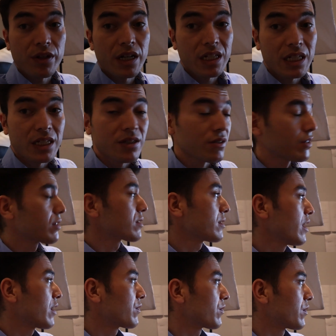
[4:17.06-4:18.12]
really, so it's
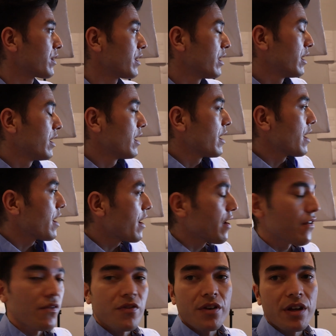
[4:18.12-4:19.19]
not for
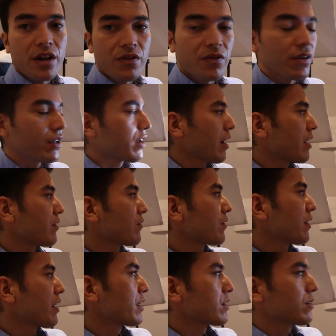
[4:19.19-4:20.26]
every kind of
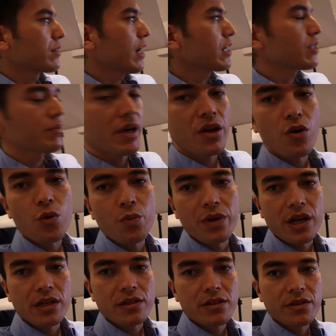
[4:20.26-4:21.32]
thing. So that's my
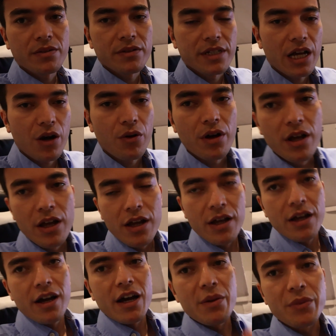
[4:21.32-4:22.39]
OBS. Now
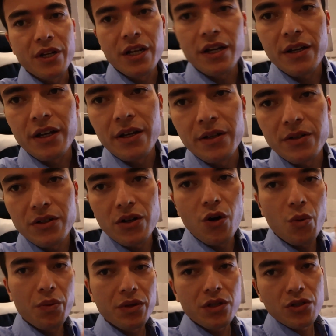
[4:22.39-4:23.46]
I'm gonna
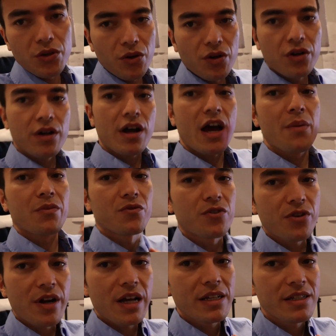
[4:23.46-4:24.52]
open the door, I'm
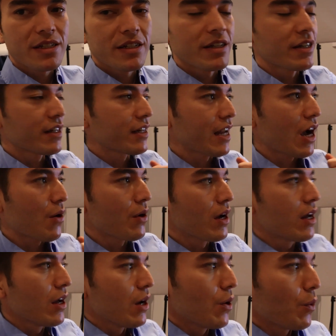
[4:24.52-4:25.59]
dressed. Now
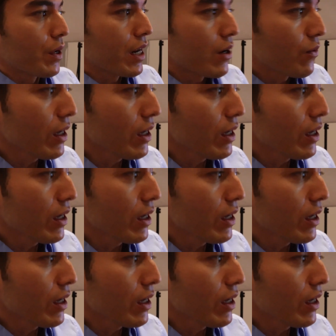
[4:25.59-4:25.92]
what it